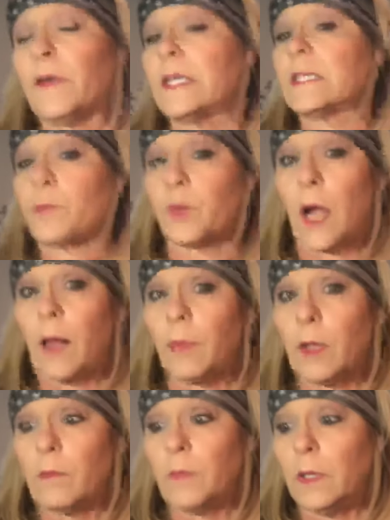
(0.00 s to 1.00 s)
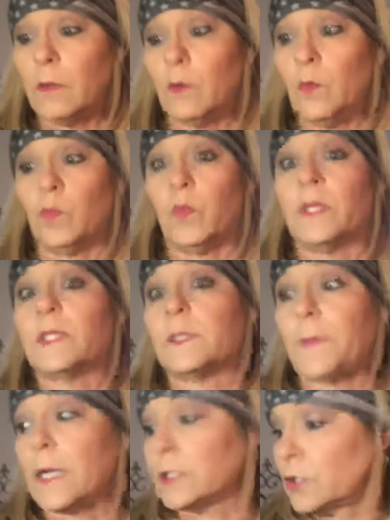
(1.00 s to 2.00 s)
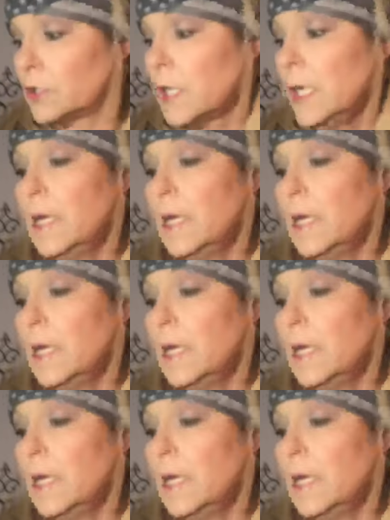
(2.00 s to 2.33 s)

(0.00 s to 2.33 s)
has a problem with sponsors,